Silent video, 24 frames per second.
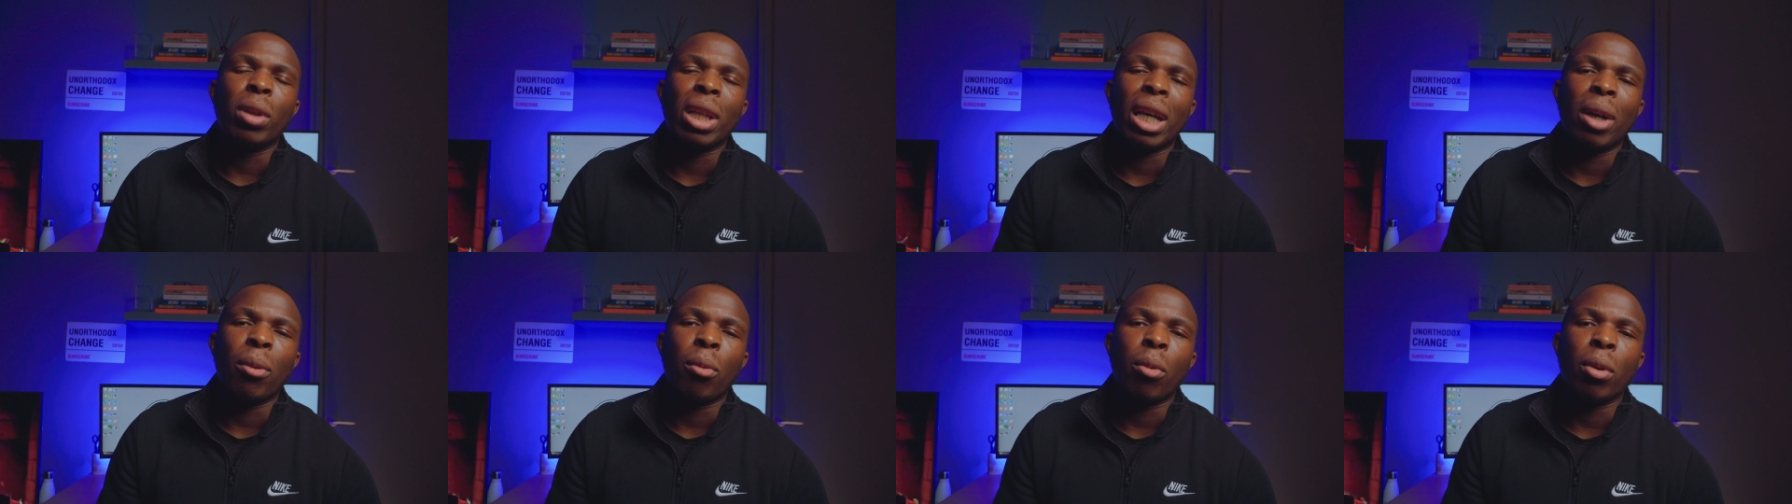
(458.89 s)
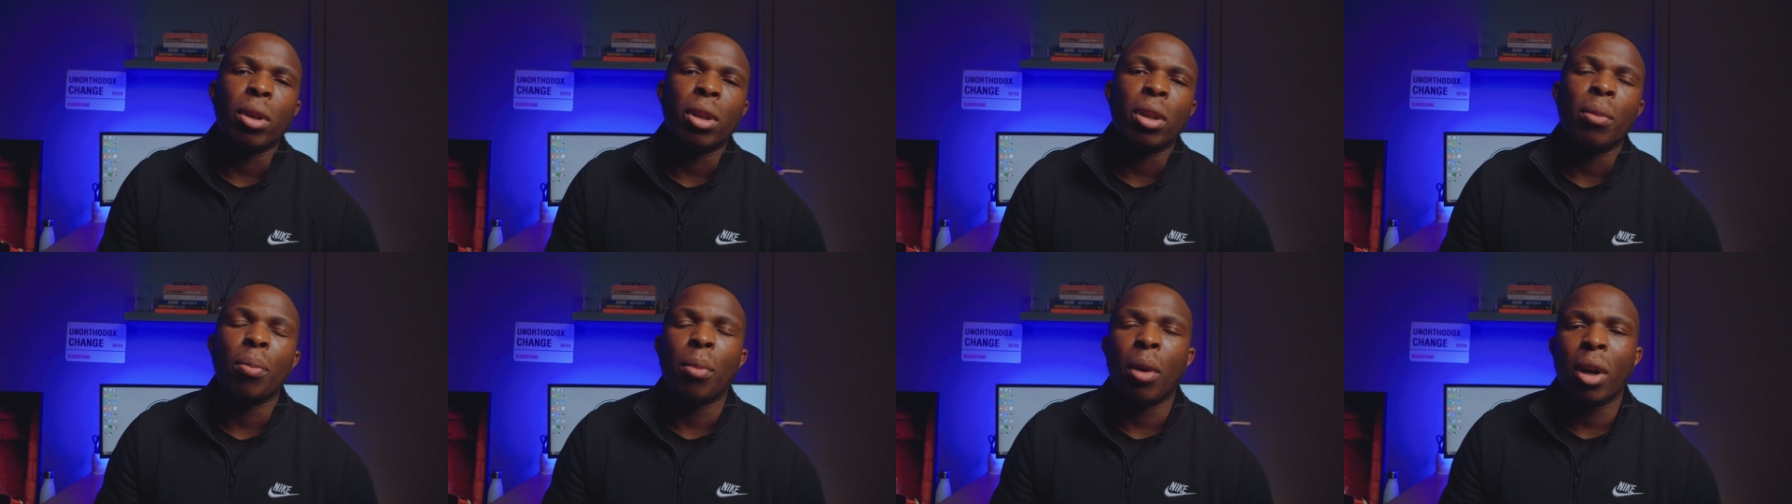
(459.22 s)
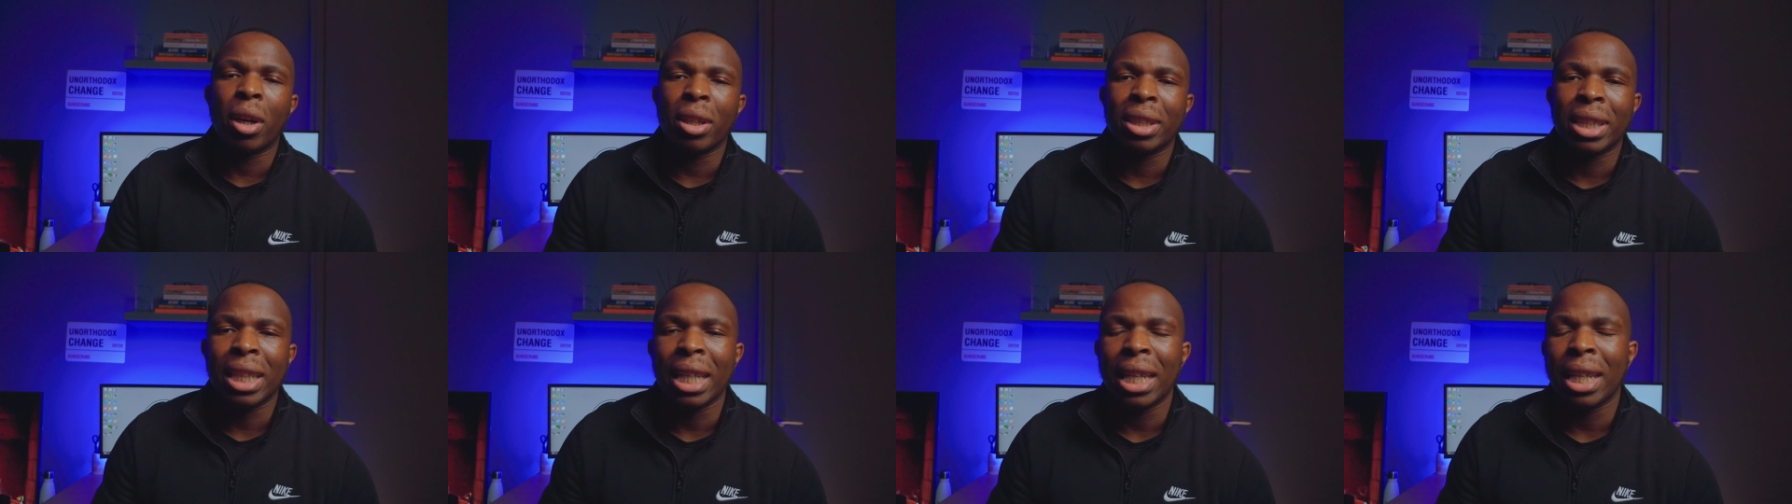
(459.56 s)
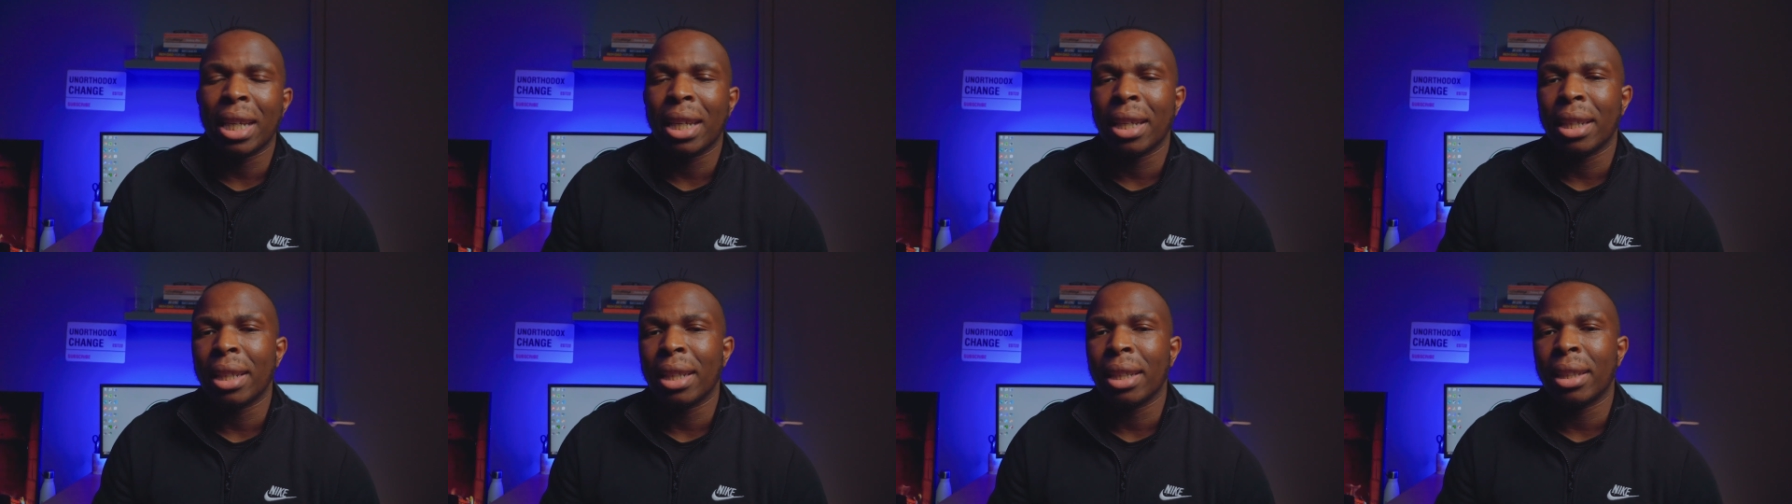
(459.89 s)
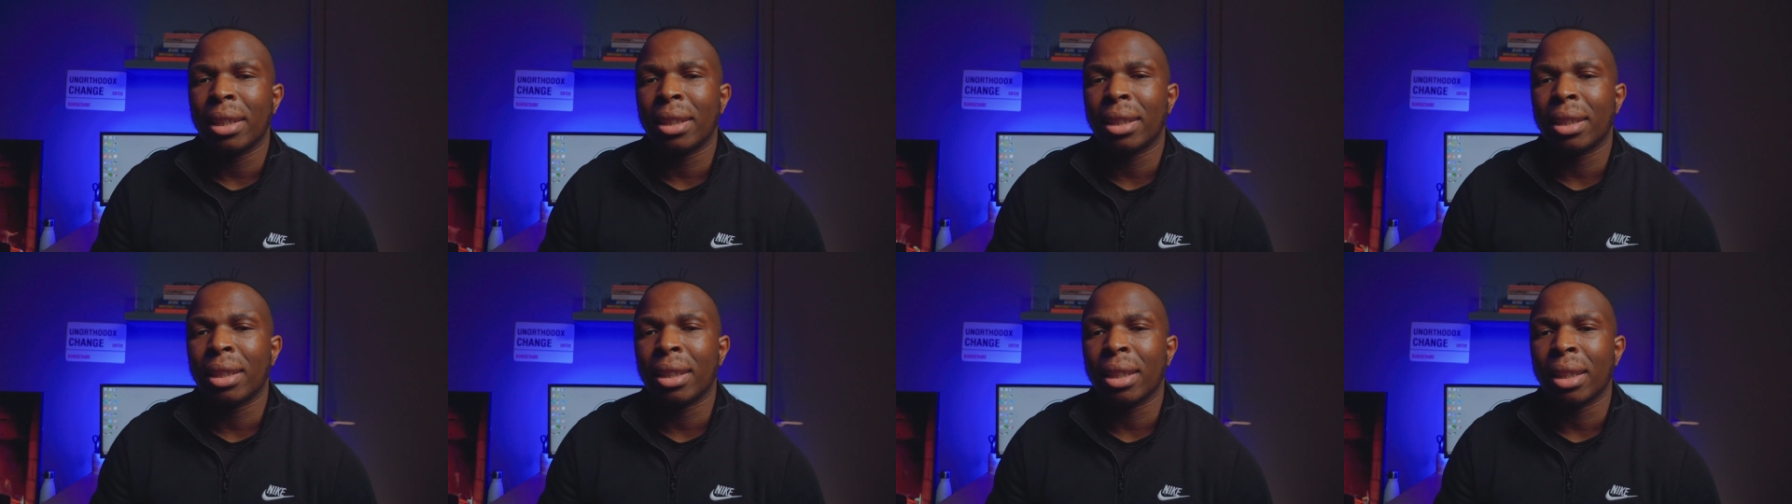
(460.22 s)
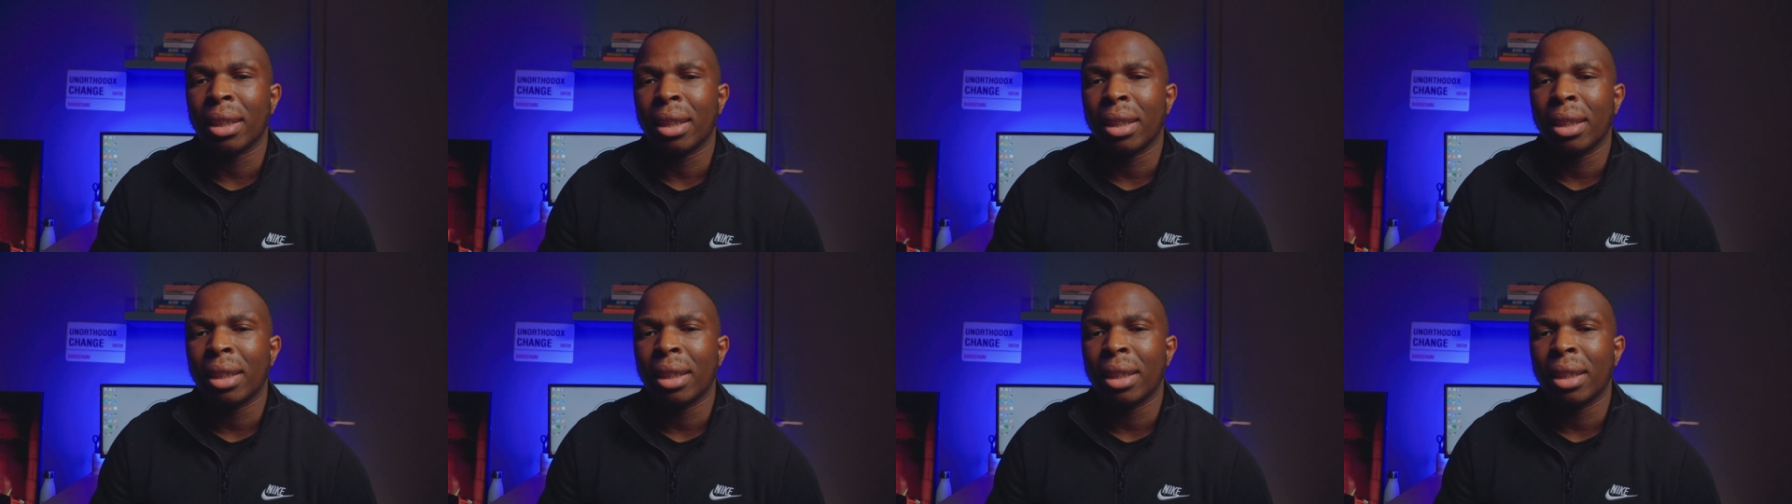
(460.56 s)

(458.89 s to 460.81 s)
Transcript: that want to partake in it.